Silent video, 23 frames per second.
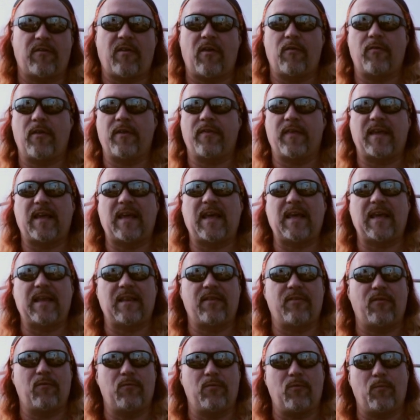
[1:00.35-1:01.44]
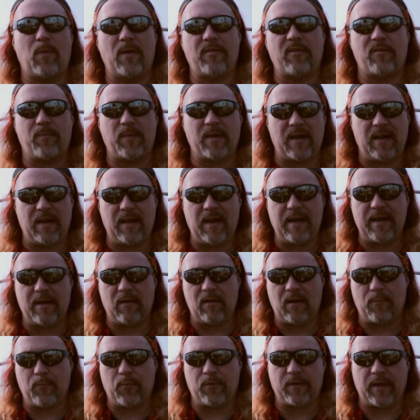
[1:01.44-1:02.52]
so that the weather's been a
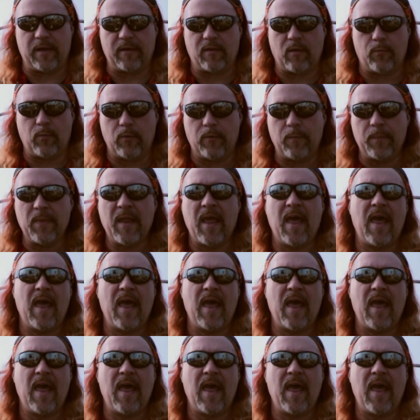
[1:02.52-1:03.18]
little unpredictable,